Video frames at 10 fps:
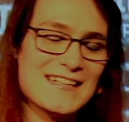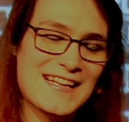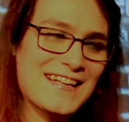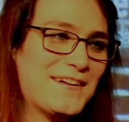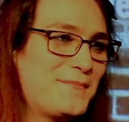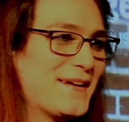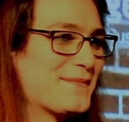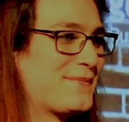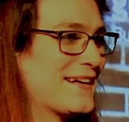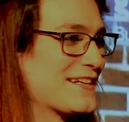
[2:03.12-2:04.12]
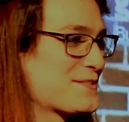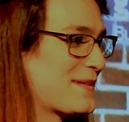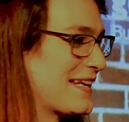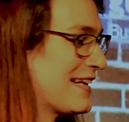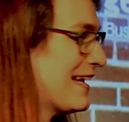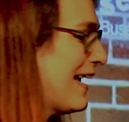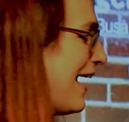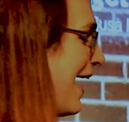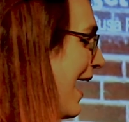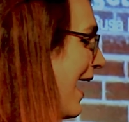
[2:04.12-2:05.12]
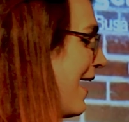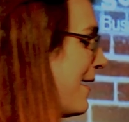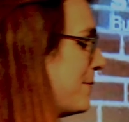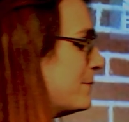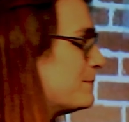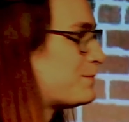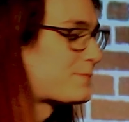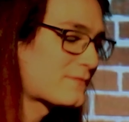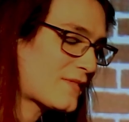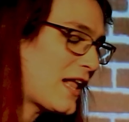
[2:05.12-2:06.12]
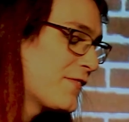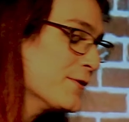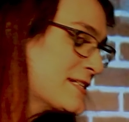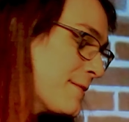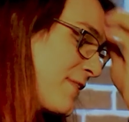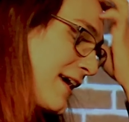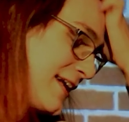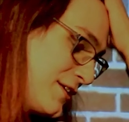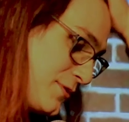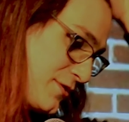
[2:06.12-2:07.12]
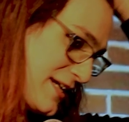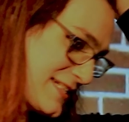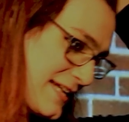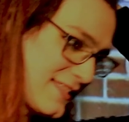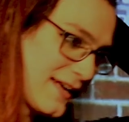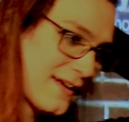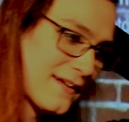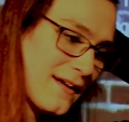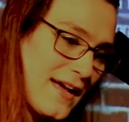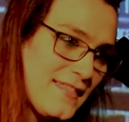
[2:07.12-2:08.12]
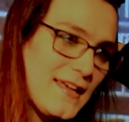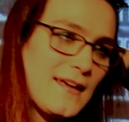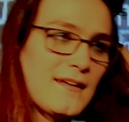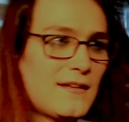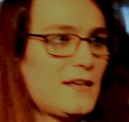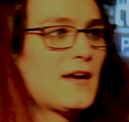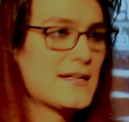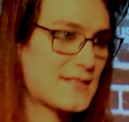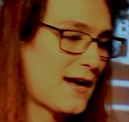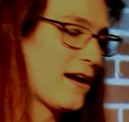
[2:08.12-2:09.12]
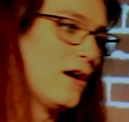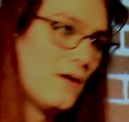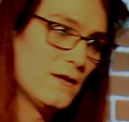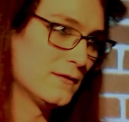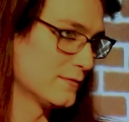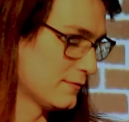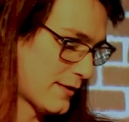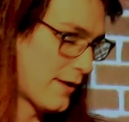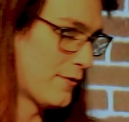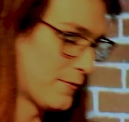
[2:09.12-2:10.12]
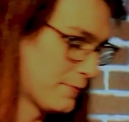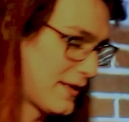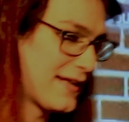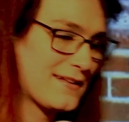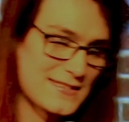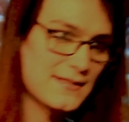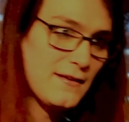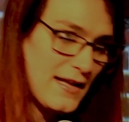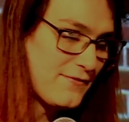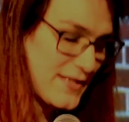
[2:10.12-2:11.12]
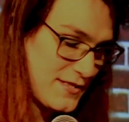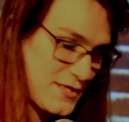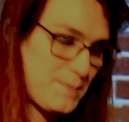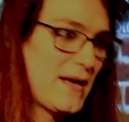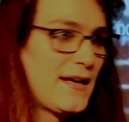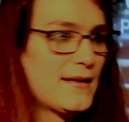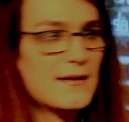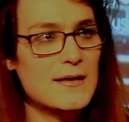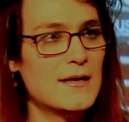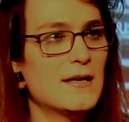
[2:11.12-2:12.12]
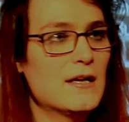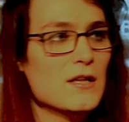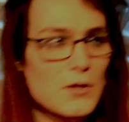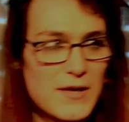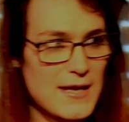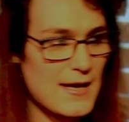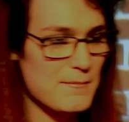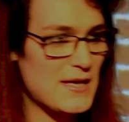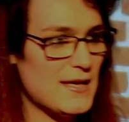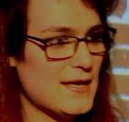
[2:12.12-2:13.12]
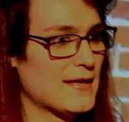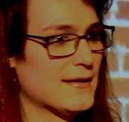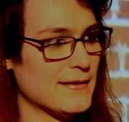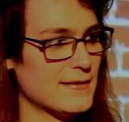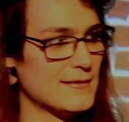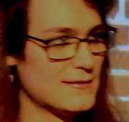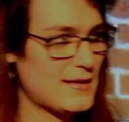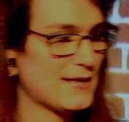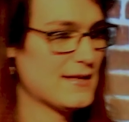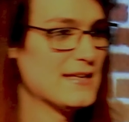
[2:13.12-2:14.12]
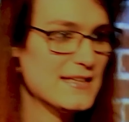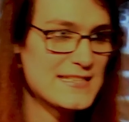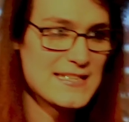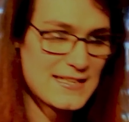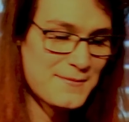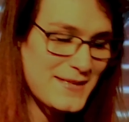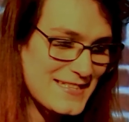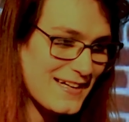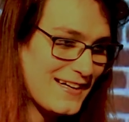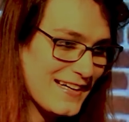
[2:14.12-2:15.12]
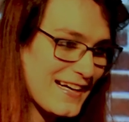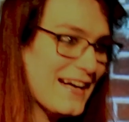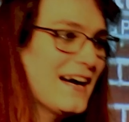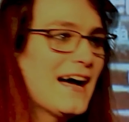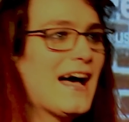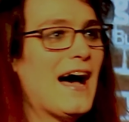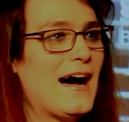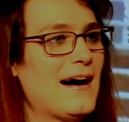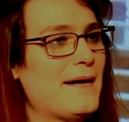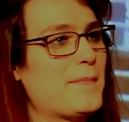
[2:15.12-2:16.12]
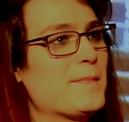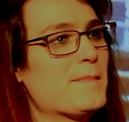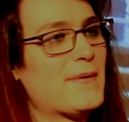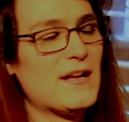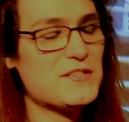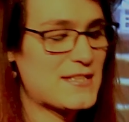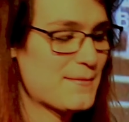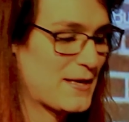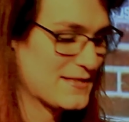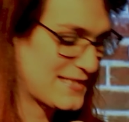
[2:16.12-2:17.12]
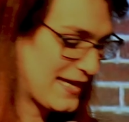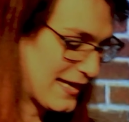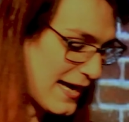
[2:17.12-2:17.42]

A little bit of punishment. There is something I need to address. I think you guys kind of all know, like, it's a little obvious just by looking at me and listening to me talk. But I'll just come out and say it.